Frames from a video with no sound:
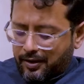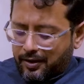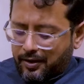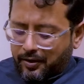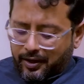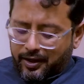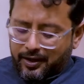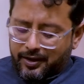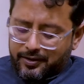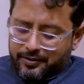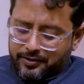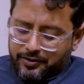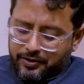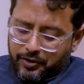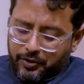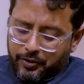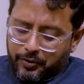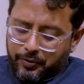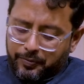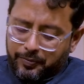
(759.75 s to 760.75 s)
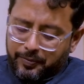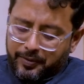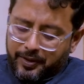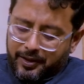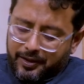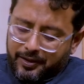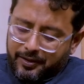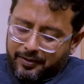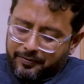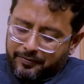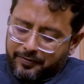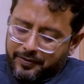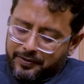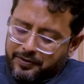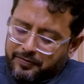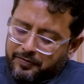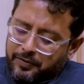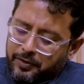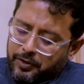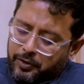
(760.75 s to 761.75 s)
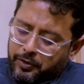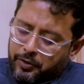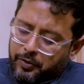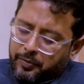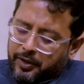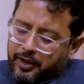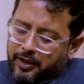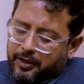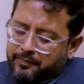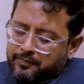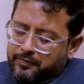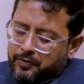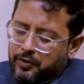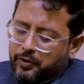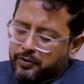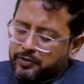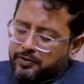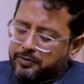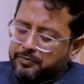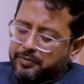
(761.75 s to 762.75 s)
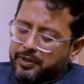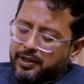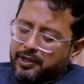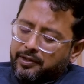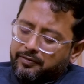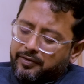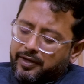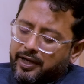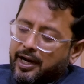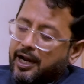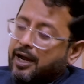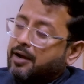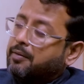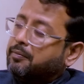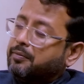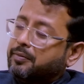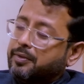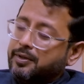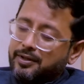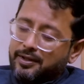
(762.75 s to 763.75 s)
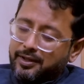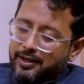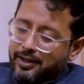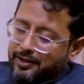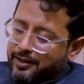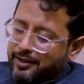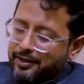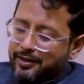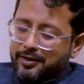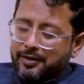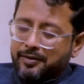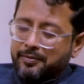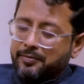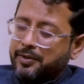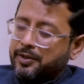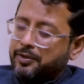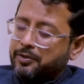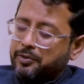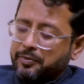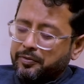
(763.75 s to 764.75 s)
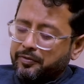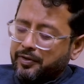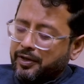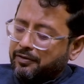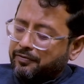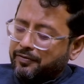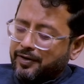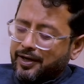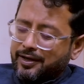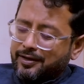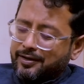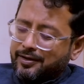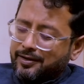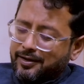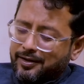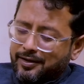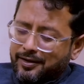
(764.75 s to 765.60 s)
Okay, so first of all, Arnab, I'm not being very humble in here, but to be very frank,